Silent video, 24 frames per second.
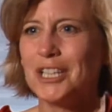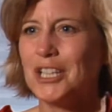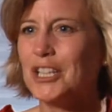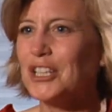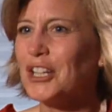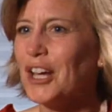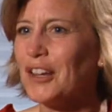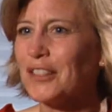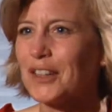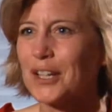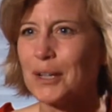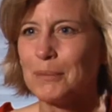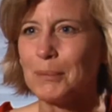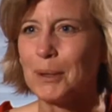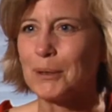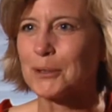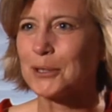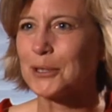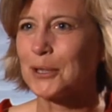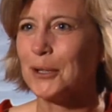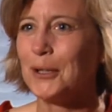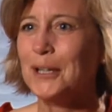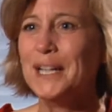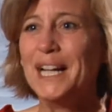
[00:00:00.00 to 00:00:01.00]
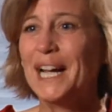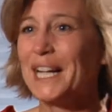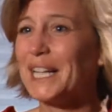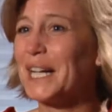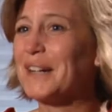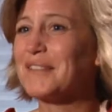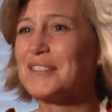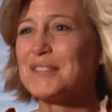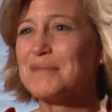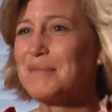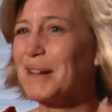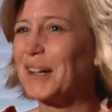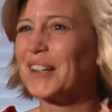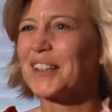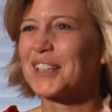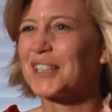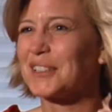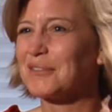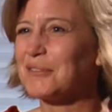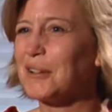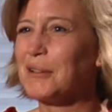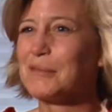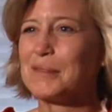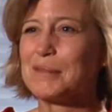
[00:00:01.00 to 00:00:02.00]
Nothing emotional. And I'm an
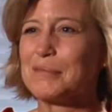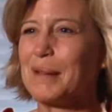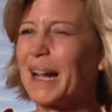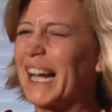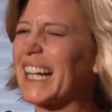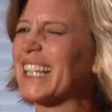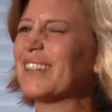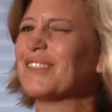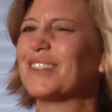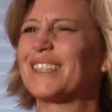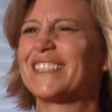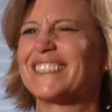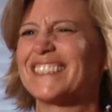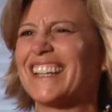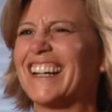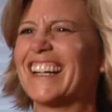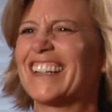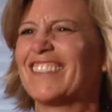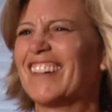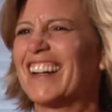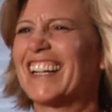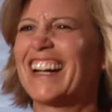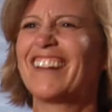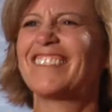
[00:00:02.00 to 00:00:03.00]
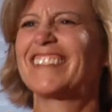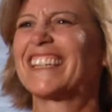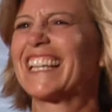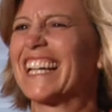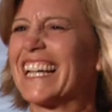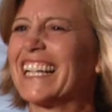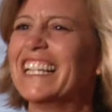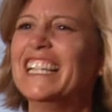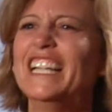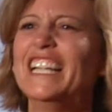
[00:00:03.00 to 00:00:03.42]
American woman, man. I want to talk about everything.